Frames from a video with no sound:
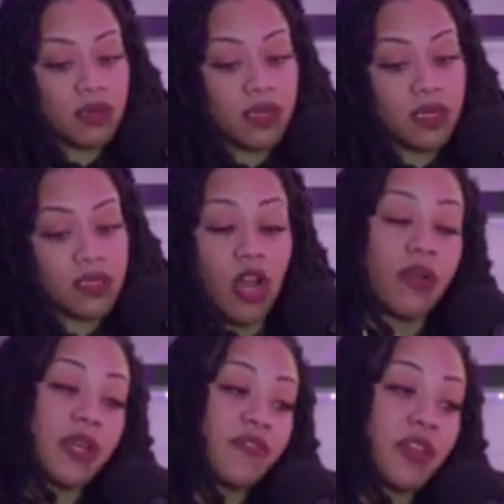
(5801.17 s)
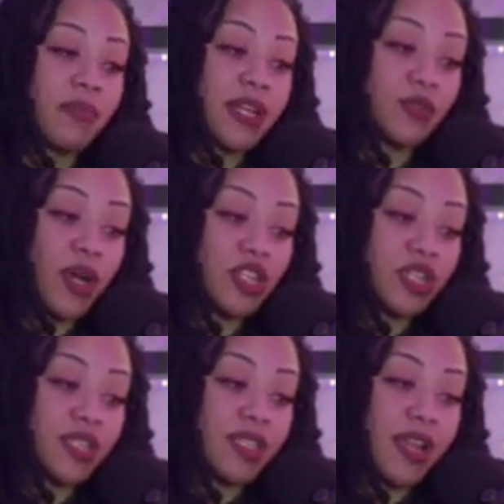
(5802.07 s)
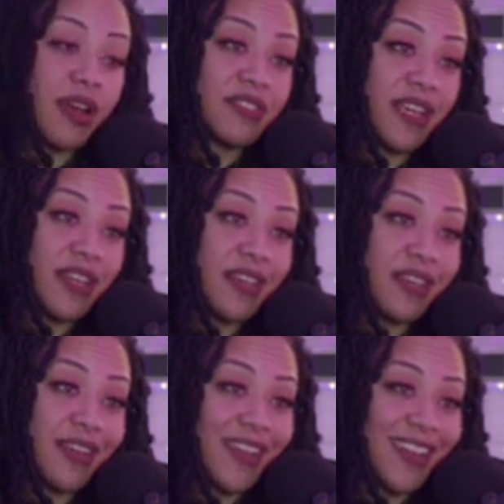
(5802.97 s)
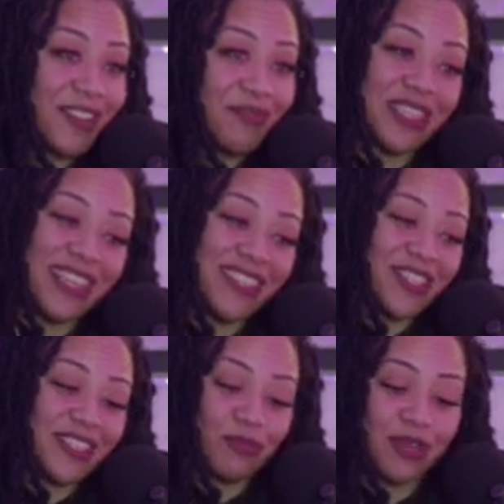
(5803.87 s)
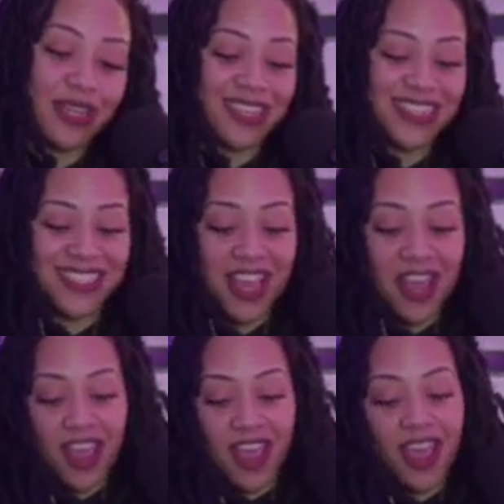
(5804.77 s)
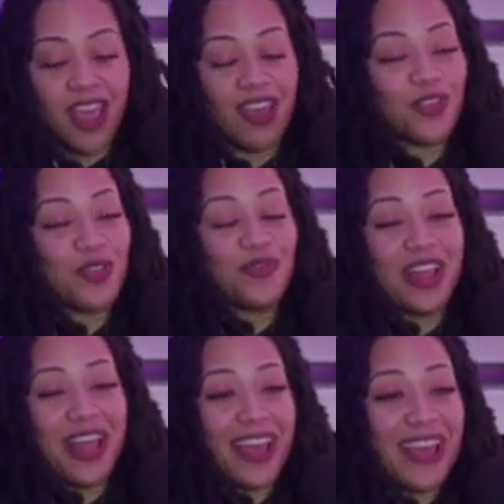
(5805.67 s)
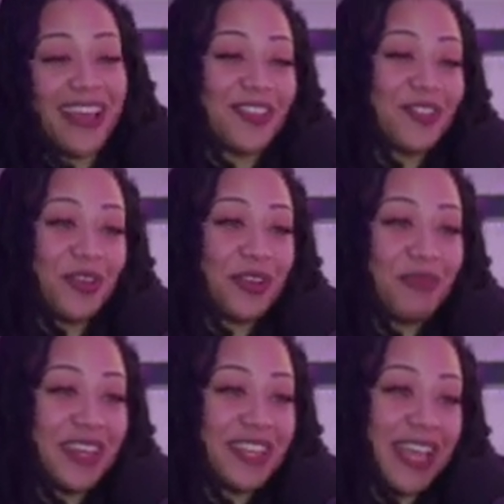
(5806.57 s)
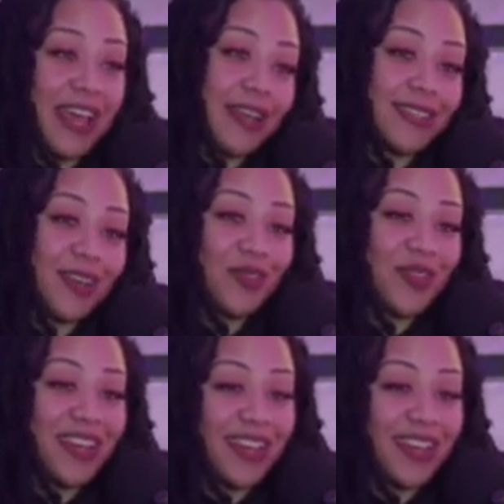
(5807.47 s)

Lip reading: Sorry if anybody's watching this that I've dated, but that's just what it is. If you've not, you know what I mean, that I dealt with.